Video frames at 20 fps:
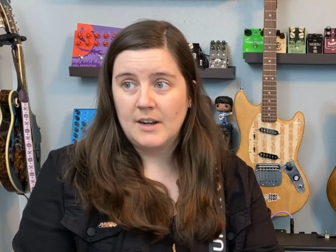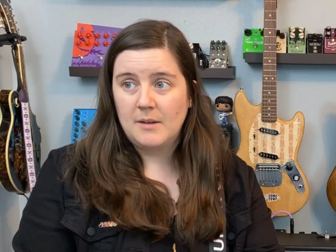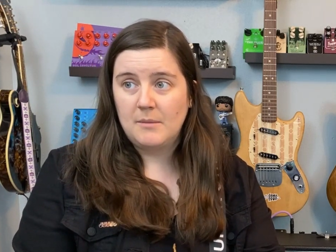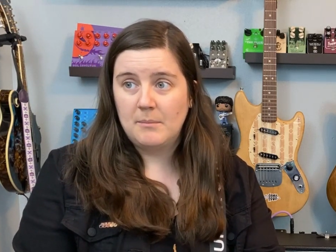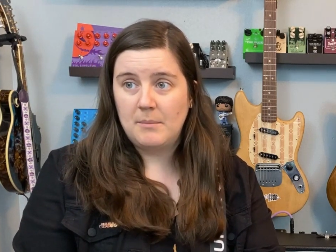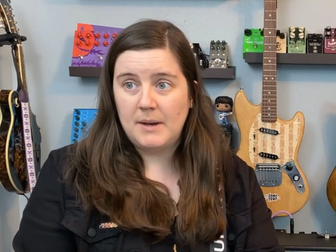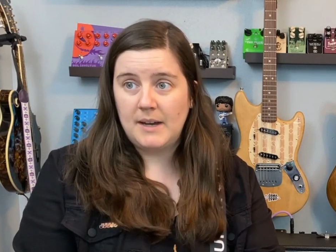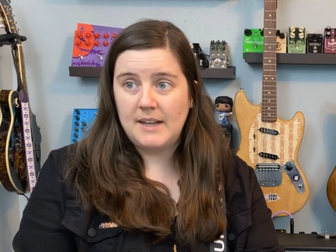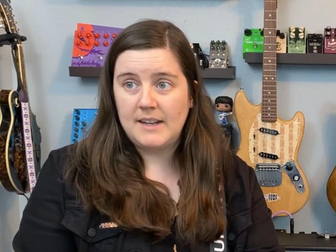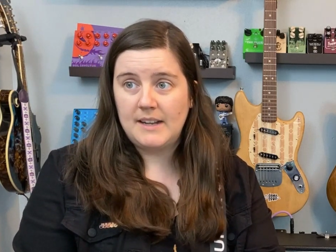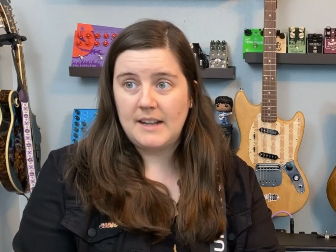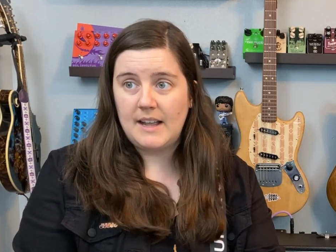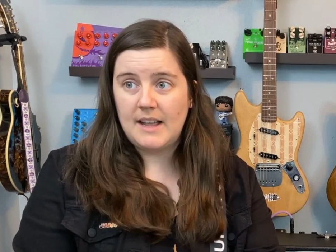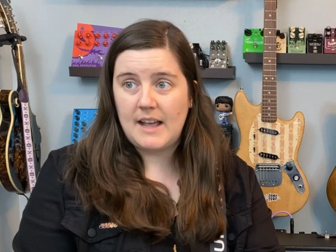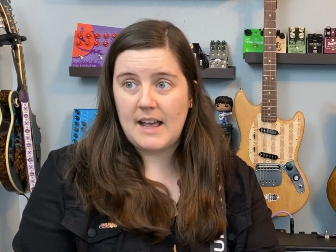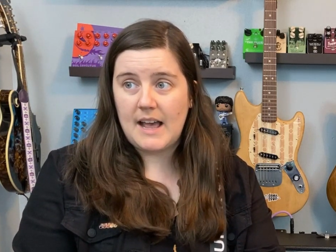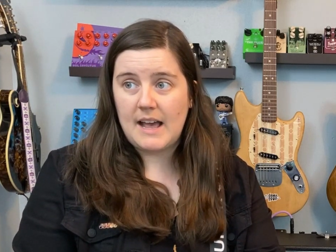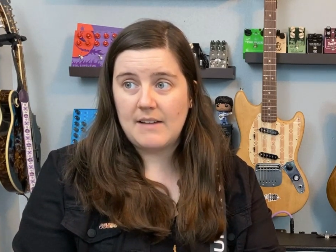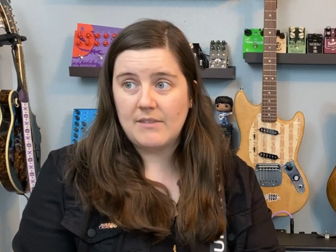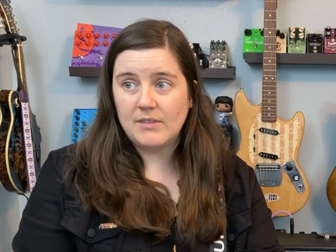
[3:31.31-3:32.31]
but
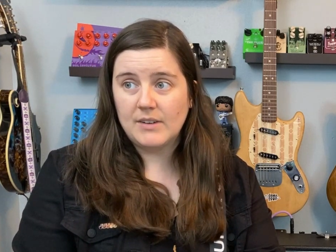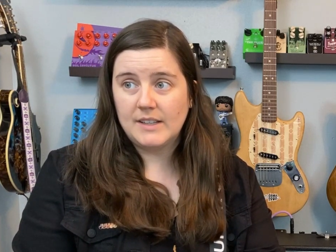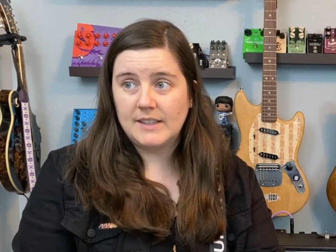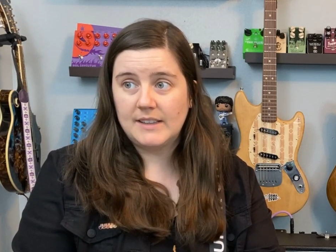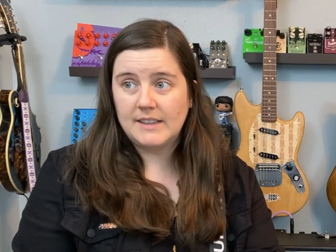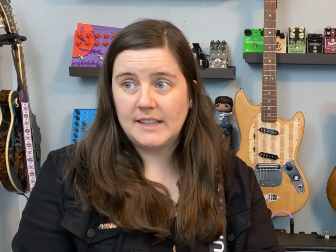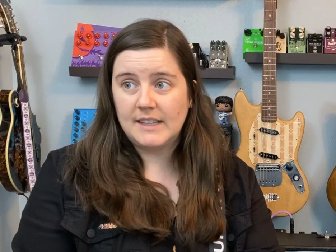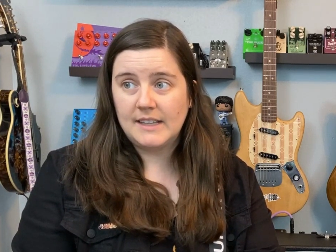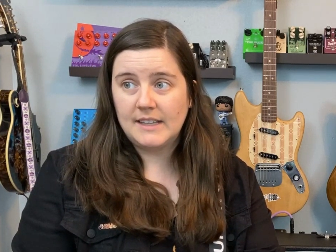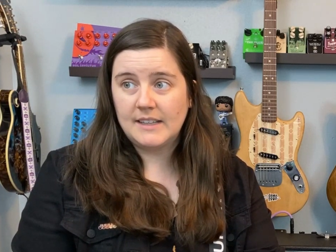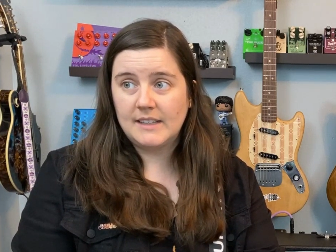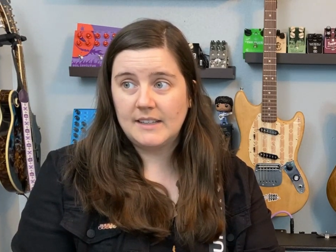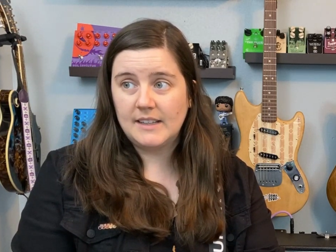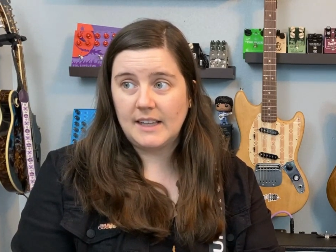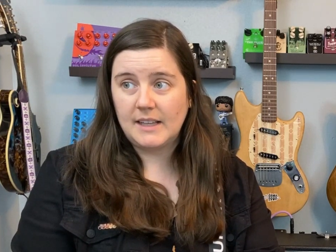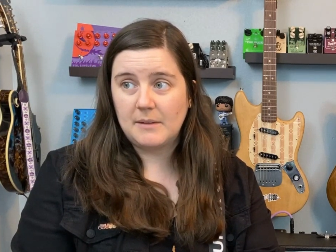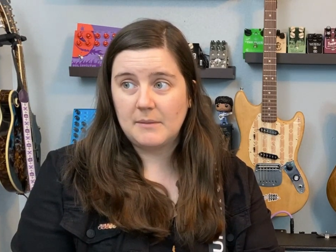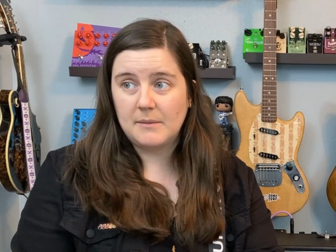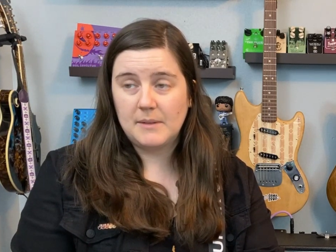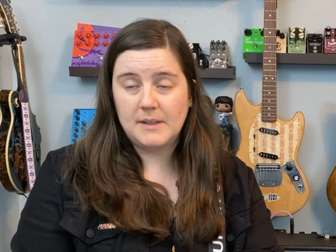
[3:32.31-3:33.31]
everything, like,